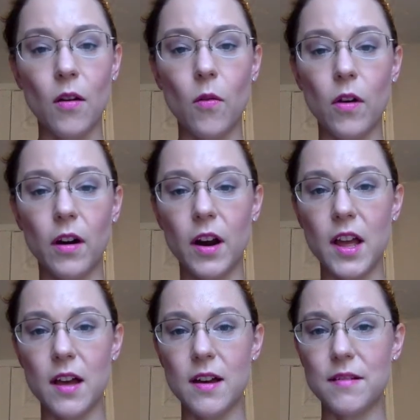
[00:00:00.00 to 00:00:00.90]
or
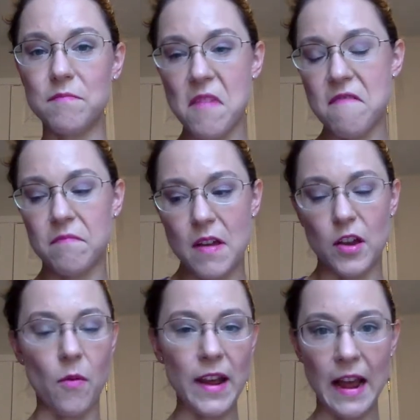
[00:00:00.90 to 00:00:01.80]
a
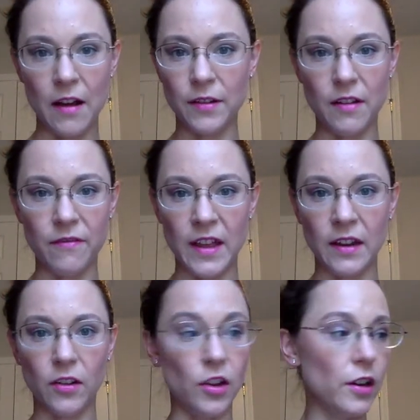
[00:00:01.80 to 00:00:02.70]
going out
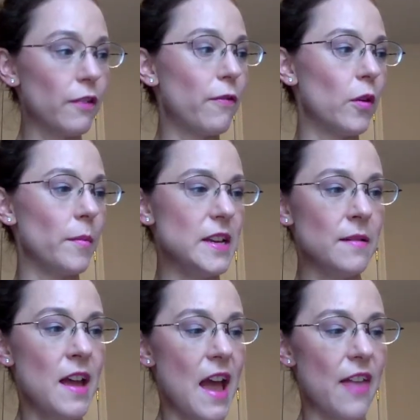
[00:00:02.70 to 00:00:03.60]
event look for
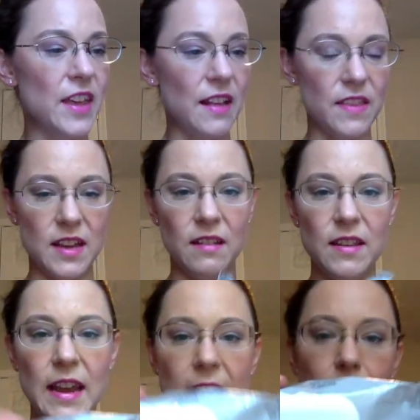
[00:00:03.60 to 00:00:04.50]
me. And then at the end of
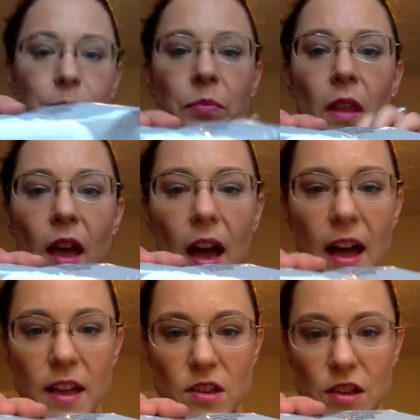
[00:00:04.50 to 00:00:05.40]
the day,
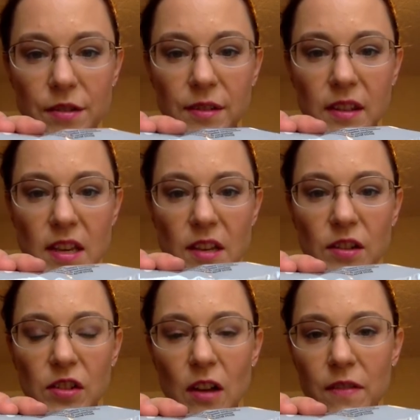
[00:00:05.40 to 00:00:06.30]
I use the
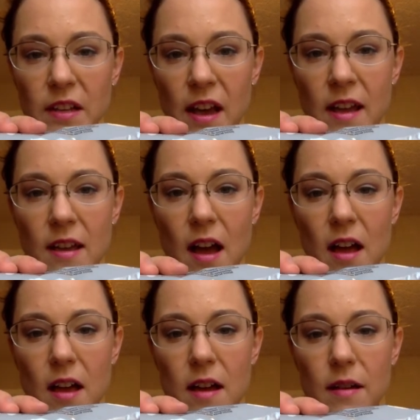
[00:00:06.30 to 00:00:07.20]
Dissolve the Day
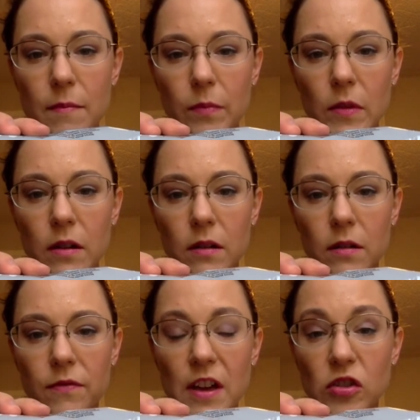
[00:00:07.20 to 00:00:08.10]

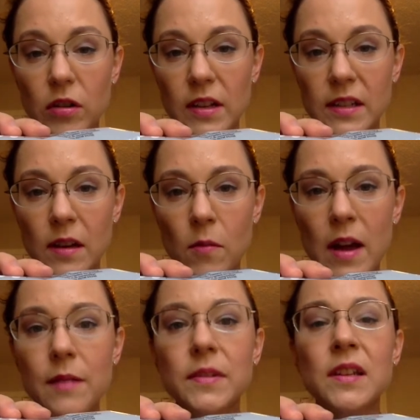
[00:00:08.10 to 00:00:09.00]
facial cleansing
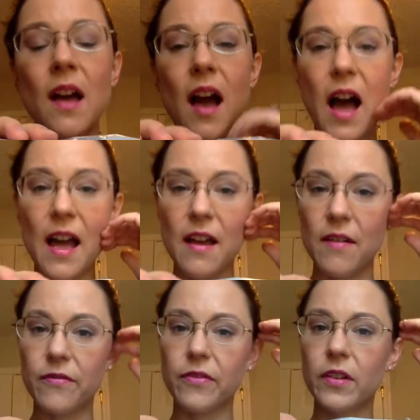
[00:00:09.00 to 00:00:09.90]
wipes. I
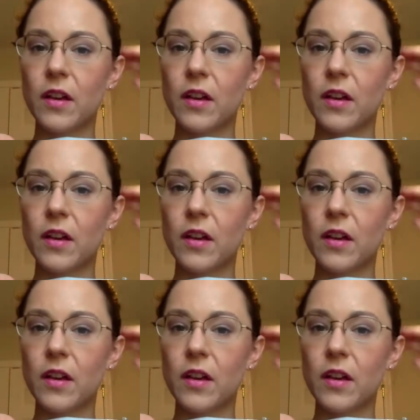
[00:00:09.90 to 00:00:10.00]
have